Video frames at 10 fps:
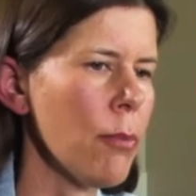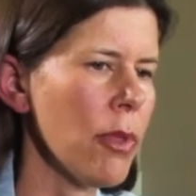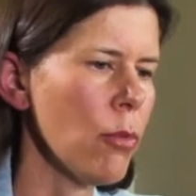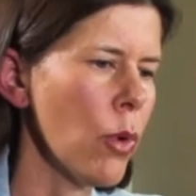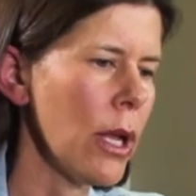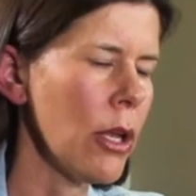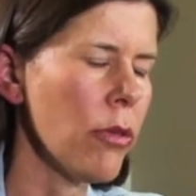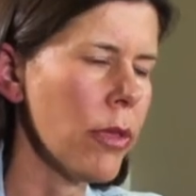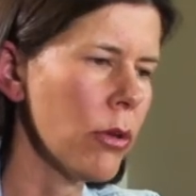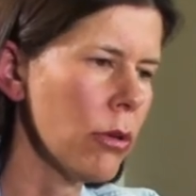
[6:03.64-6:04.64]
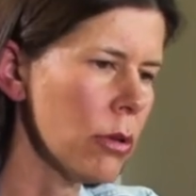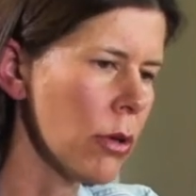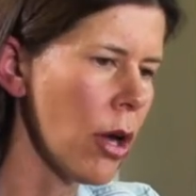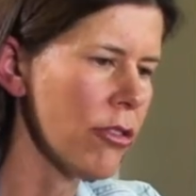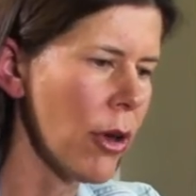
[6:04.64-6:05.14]
up in the morning and you think, oh
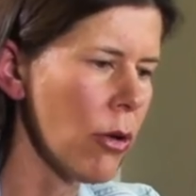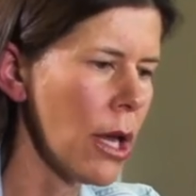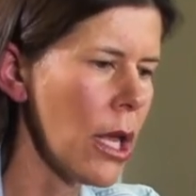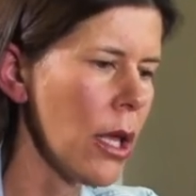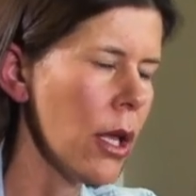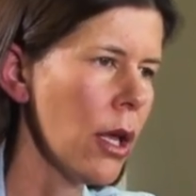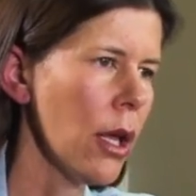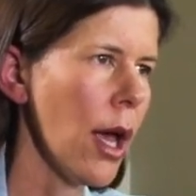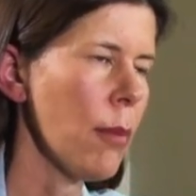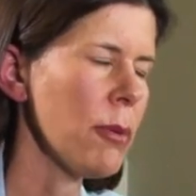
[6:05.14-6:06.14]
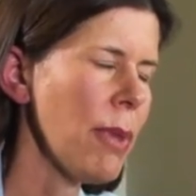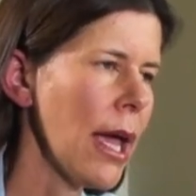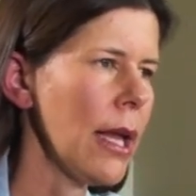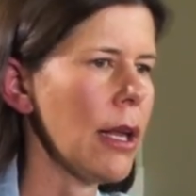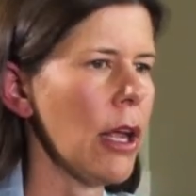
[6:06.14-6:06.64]
gosh, I'm in
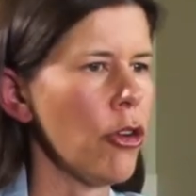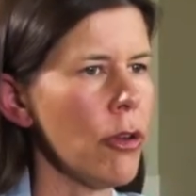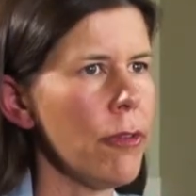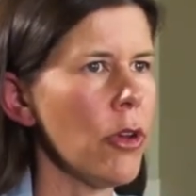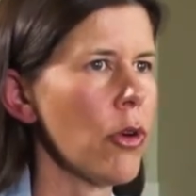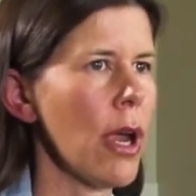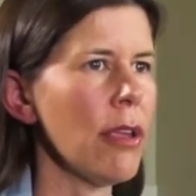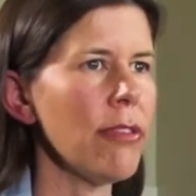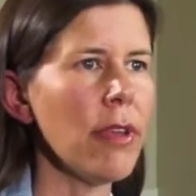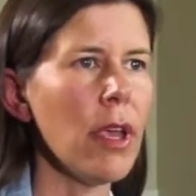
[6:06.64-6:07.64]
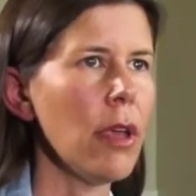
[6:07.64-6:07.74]
pain and I don't feel great,